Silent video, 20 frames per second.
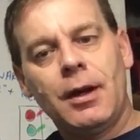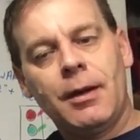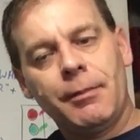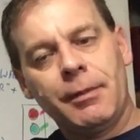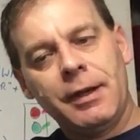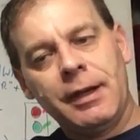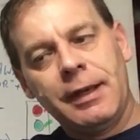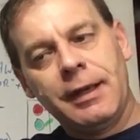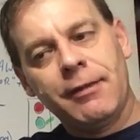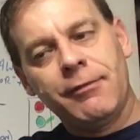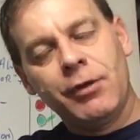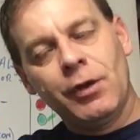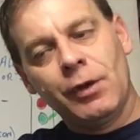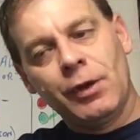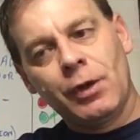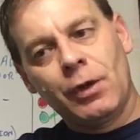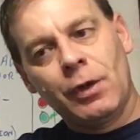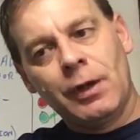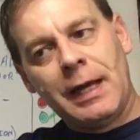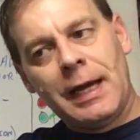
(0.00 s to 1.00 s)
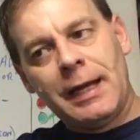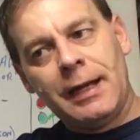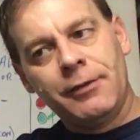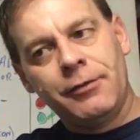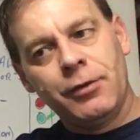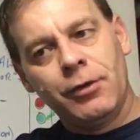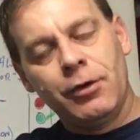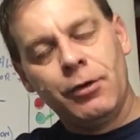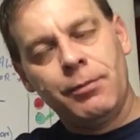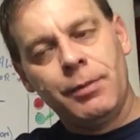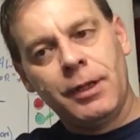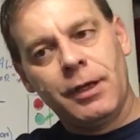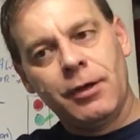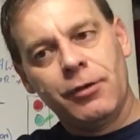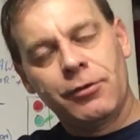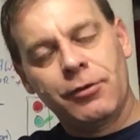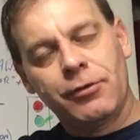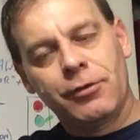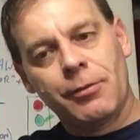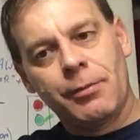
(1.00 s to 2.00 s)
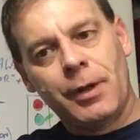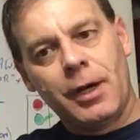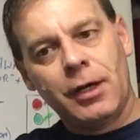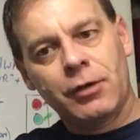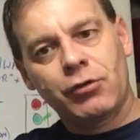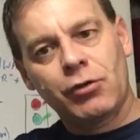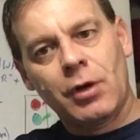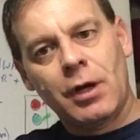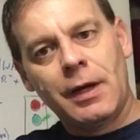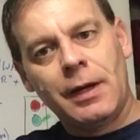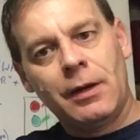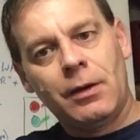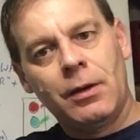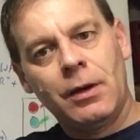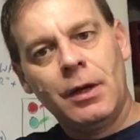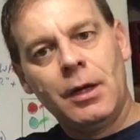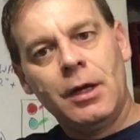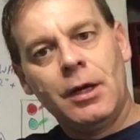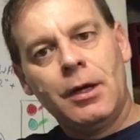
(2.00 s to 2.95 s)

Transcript: I'm going to give you a little latitude because it's a mock trial,